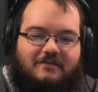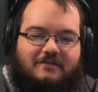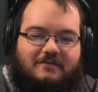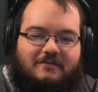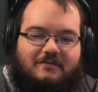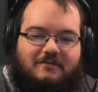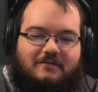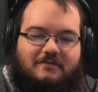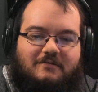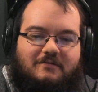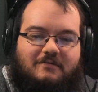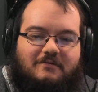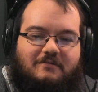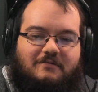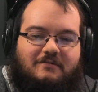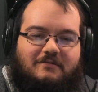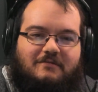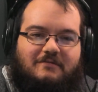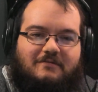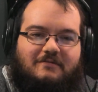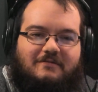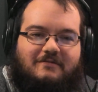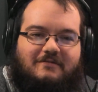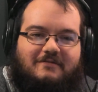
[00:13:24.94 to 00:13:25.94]

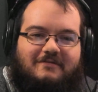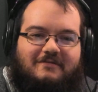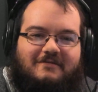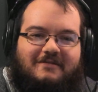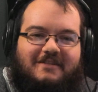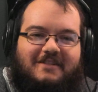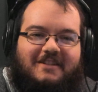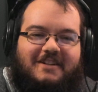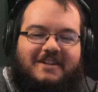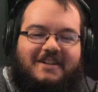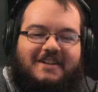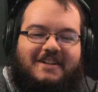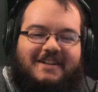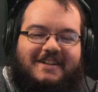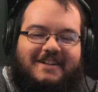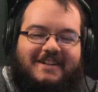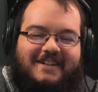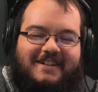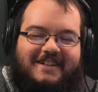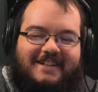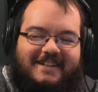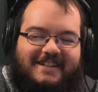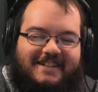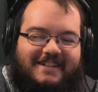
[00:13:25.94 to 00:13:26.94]

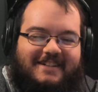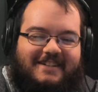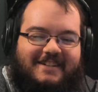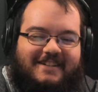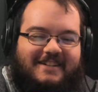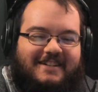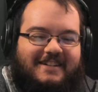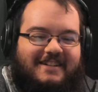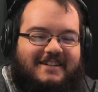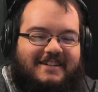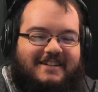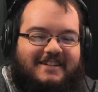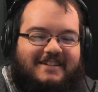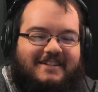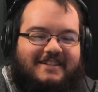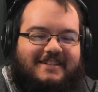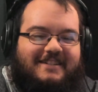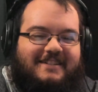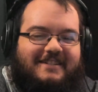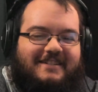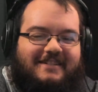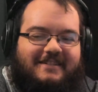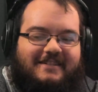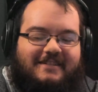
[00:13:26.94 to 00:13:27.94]

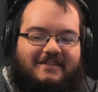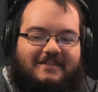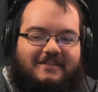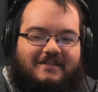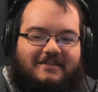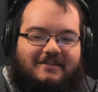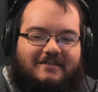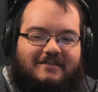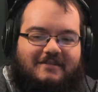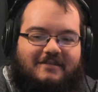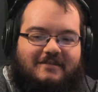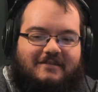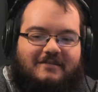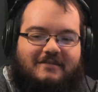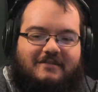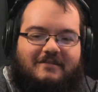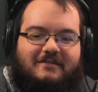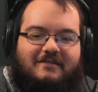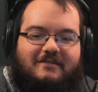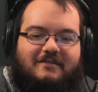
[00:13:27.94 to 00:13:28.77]
Nobody speaks.